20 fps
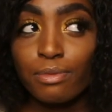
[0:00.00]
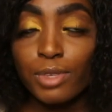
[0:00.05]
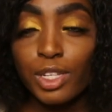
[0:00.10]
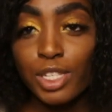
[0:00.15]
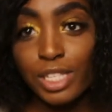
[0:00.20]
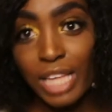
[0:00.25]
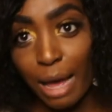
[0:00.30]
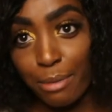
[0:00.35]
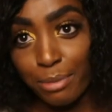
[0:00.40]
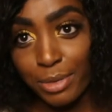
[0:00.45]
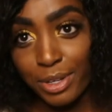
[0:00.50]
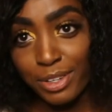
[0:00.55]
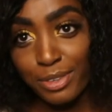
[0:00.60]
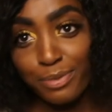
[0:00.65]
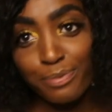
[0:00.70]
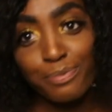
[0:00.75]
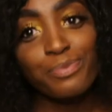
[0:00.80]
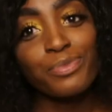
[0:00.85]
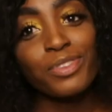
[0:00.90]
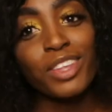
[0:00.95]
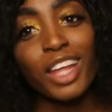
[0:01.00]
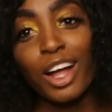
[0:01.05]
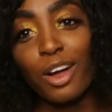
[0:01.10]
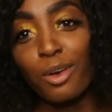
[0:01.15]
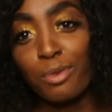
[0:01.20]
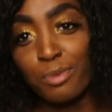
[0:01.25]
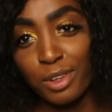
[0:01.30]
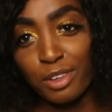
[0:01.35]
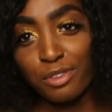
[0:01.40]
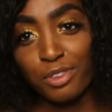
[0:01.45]
salmon. I
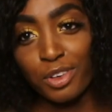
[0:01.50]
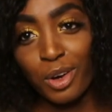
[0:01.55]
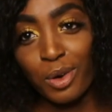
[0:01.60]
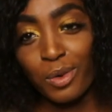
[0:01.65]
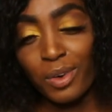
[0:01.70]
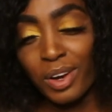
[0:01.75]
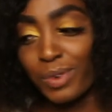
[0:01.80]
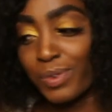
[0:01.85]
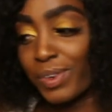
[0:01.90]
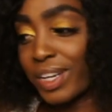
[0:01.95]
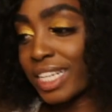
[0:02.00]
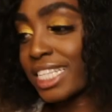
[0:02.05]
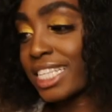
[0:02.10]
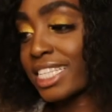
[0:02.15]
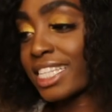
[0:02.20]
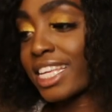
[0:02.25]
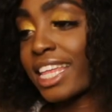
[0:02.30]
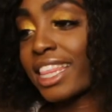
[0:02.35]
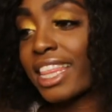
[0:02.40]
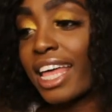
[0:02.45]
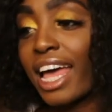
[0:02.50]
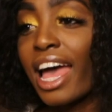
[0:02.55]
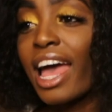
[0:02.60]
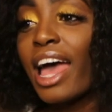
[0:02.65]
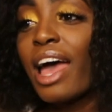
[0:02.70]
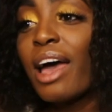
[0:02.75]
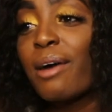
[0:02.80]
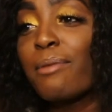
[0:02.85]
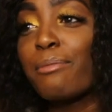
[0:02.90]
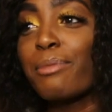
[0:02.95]
completely forgot what I wanted to say there.
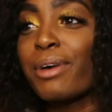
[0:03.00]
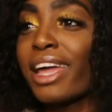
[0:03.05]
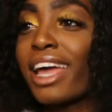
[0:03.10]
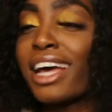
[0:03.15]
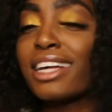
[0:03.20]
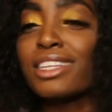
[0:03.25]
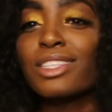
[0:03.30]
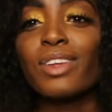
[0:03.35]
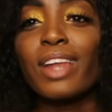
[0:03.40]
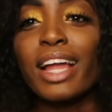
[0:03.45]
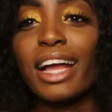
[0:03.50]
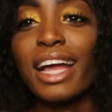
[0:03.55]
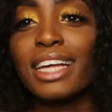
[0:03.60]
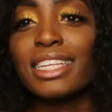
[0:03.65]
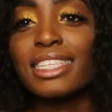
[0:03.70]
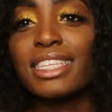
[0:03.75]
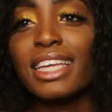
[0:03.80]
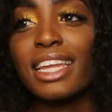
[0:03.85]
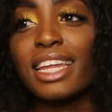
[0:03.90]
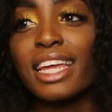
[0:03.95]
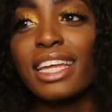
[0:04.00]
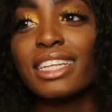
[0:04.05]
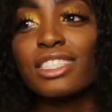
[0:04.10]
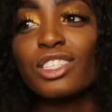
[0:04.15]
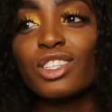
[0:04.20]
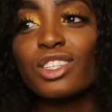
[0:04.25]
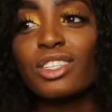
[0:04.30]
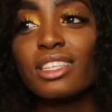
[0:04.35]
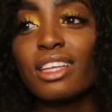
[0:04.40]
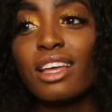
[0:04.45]
But yeah, so like I said,
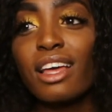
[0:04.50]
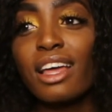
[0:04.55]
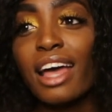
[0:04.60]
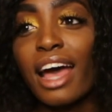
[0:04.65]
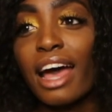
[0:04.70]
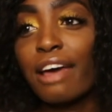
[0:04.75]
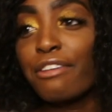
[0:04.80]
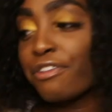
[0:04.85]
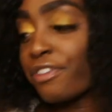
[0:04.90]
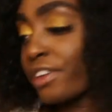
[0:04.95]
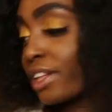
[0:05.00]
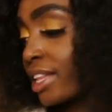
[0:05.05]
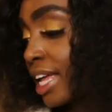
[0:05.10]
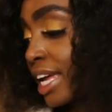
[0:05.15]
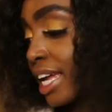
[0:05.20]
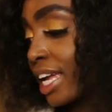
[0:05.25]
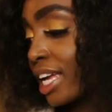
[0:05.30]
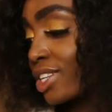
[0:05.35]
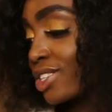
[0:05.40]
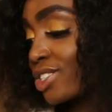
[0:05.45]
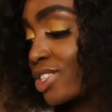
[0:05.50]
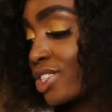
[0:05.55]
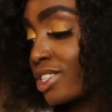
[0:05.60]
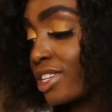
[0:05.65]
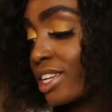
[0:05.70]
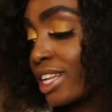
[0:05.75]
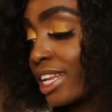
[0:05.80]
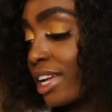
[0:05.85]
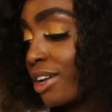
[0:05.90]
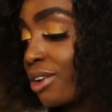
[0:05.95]
I feel like it's
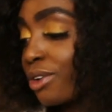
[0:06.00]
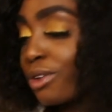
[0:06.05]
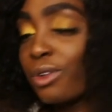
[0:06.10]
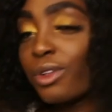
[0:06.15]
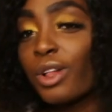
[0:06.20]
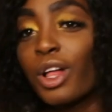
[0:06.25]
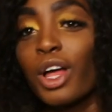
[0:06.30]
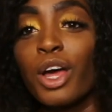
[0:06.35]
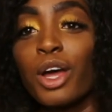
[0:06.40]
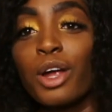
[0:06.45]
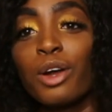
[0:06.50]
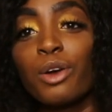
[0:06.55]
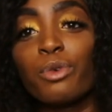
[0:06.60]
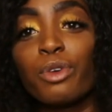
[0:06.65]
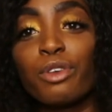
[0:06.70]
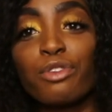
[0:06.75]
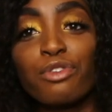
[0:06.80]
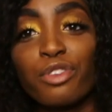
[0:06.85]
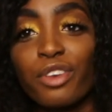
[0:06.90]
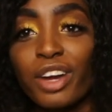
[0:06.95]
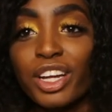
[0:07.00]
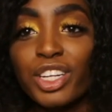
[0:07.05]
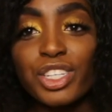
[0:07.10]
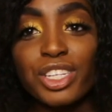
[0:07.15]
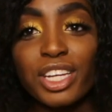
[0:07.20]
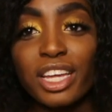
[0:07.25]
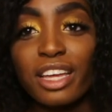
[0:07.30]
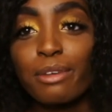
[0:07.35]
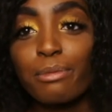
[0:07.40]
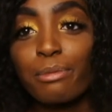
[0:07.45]
just a little
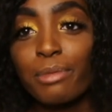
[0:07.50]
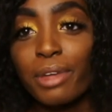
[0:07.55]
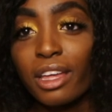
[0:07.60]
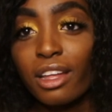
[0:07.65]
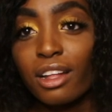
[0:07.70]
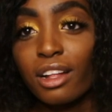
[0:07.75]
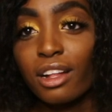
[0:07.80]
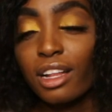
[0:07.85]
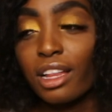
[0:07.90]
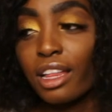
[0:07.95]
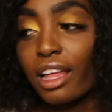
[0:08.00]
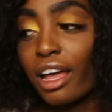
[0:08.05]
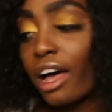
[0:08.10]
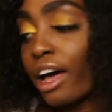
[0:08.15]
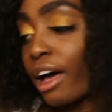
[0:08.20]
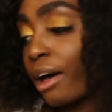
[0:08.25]
refreshing meal